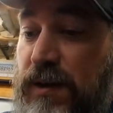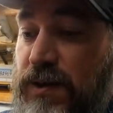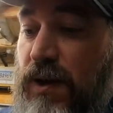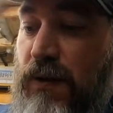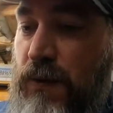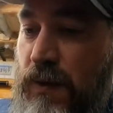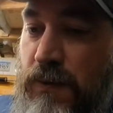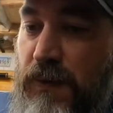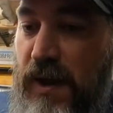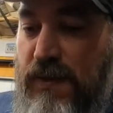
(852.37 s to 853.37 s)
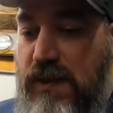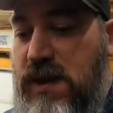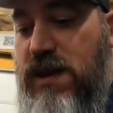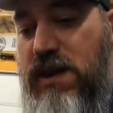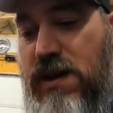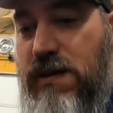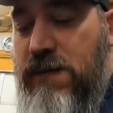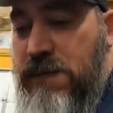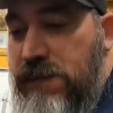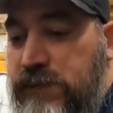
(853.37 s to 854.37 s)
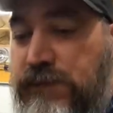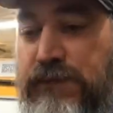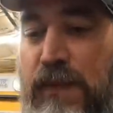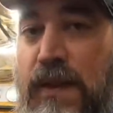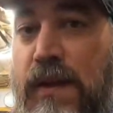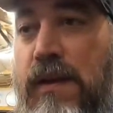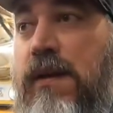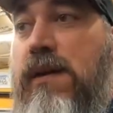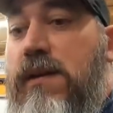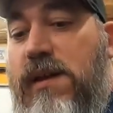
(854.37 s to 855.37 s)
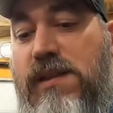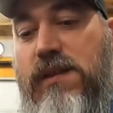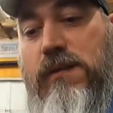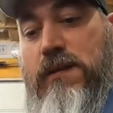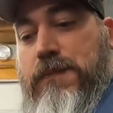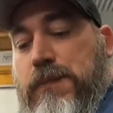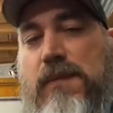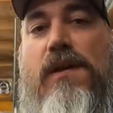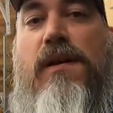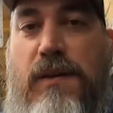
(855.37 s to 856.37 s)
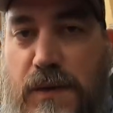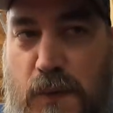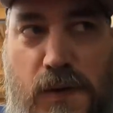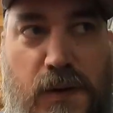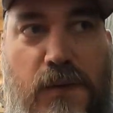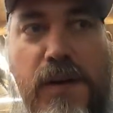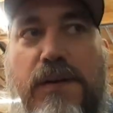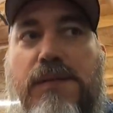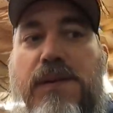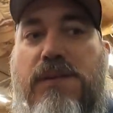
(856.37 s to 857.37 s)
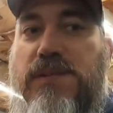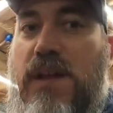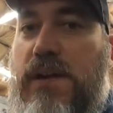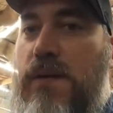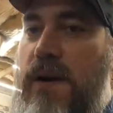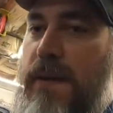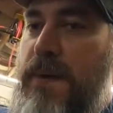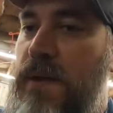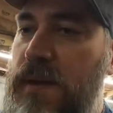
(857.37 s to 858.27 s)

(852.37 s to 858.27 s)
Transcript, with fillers: So we got the uh got the uh, walking around over here, there's a lot of crap.